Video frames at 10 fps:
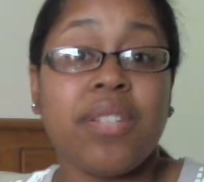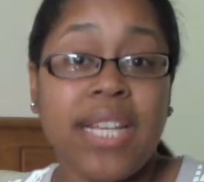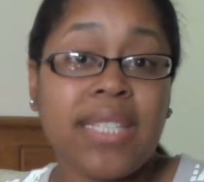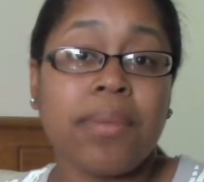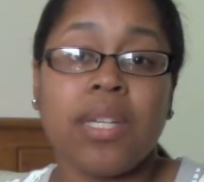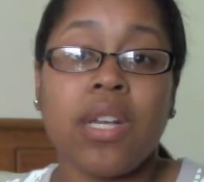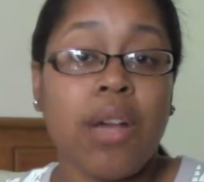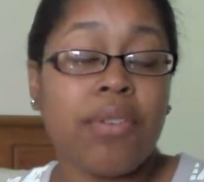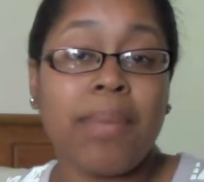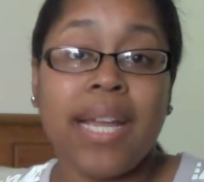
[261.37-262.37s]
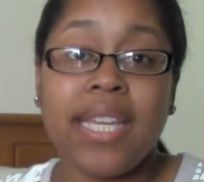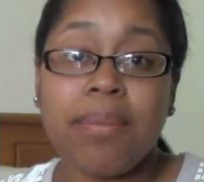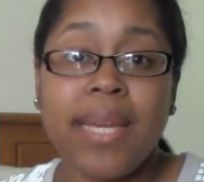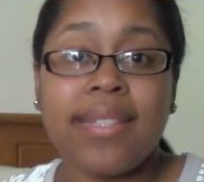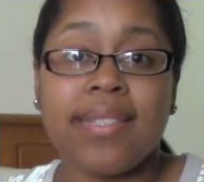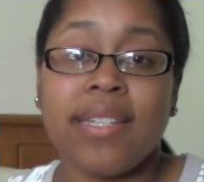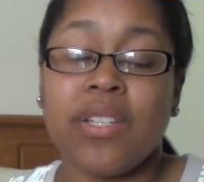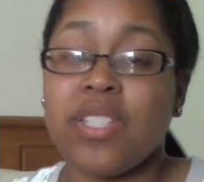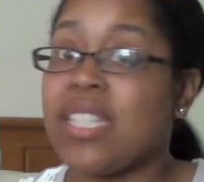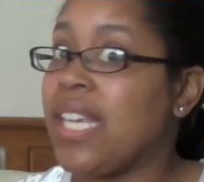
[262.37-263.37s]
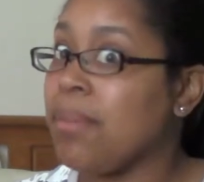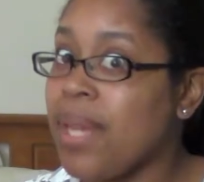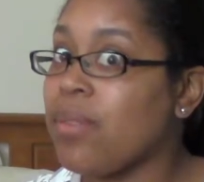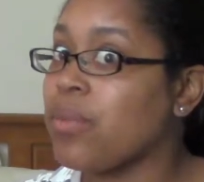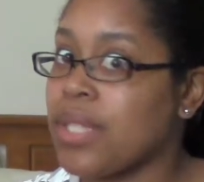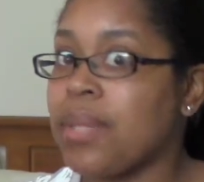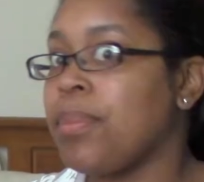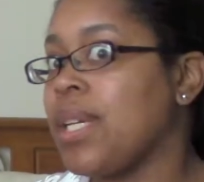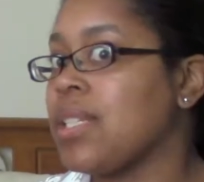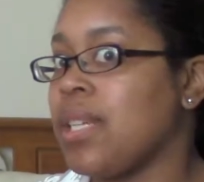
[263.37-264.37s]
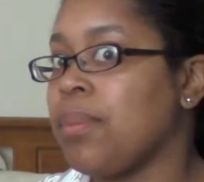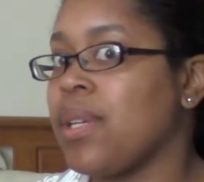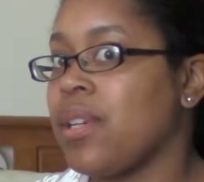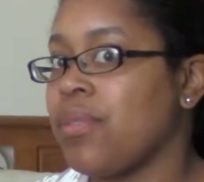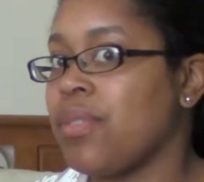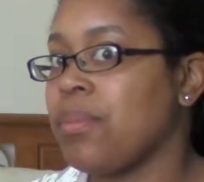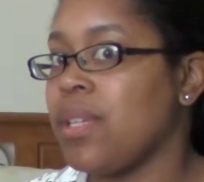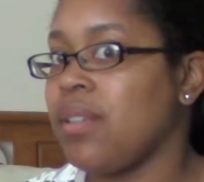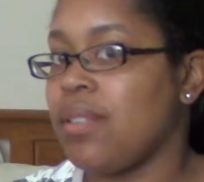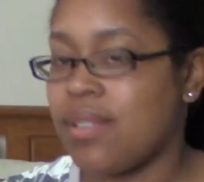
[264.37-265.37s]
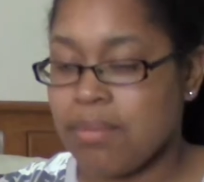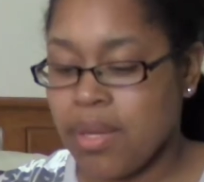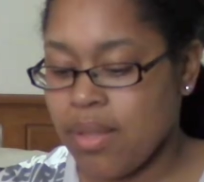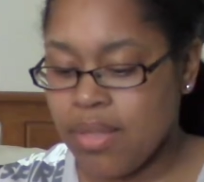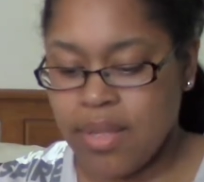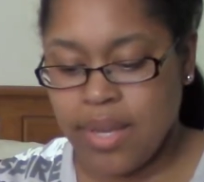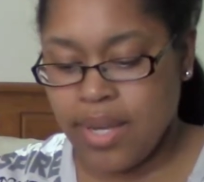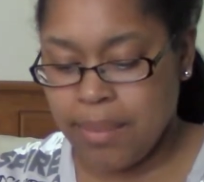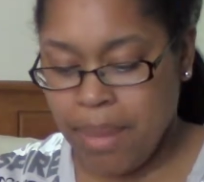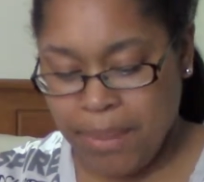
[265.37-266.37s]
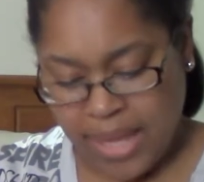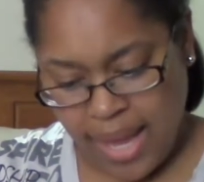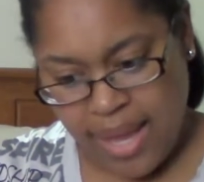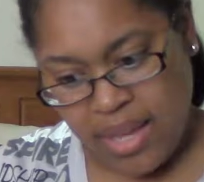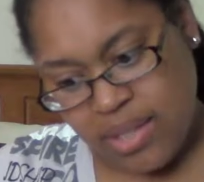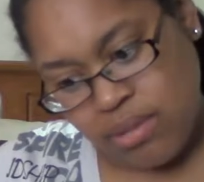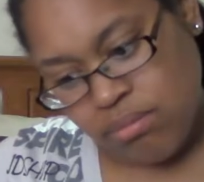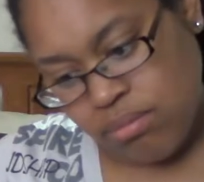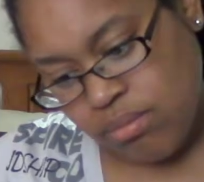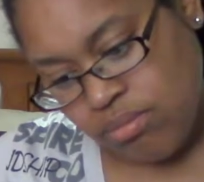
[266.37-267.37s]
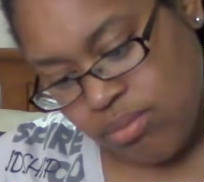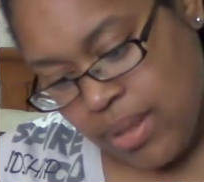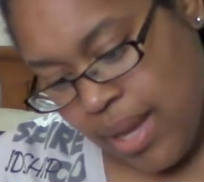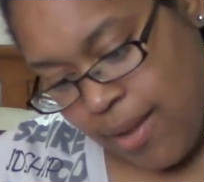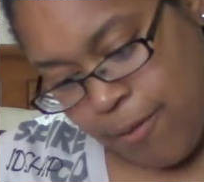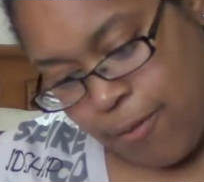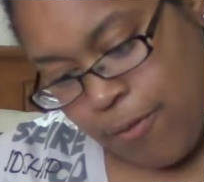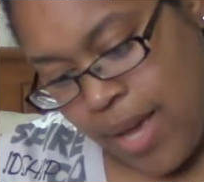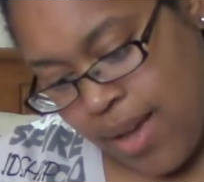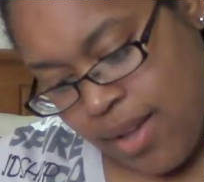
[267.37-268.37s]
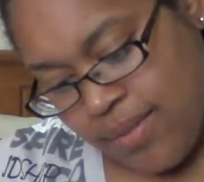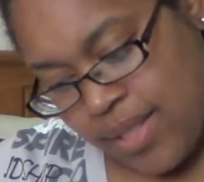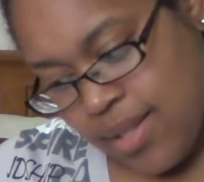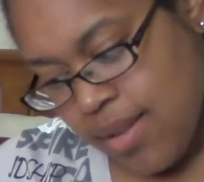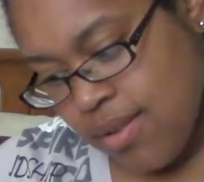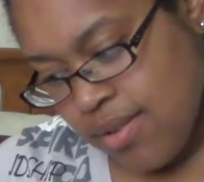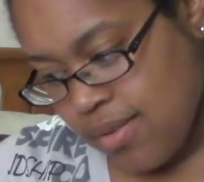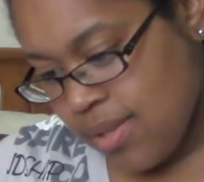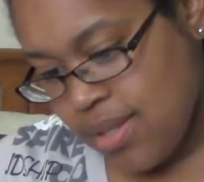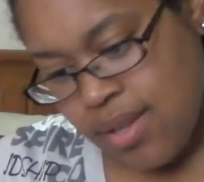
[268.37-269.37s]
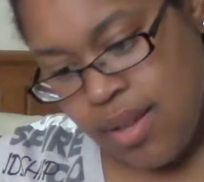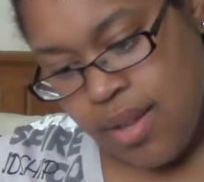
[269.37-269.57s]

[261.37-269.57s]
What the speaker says: next I'm going to cover my eBay sales. eBay really picked up again for me this month. I mean, I had like 5 sales.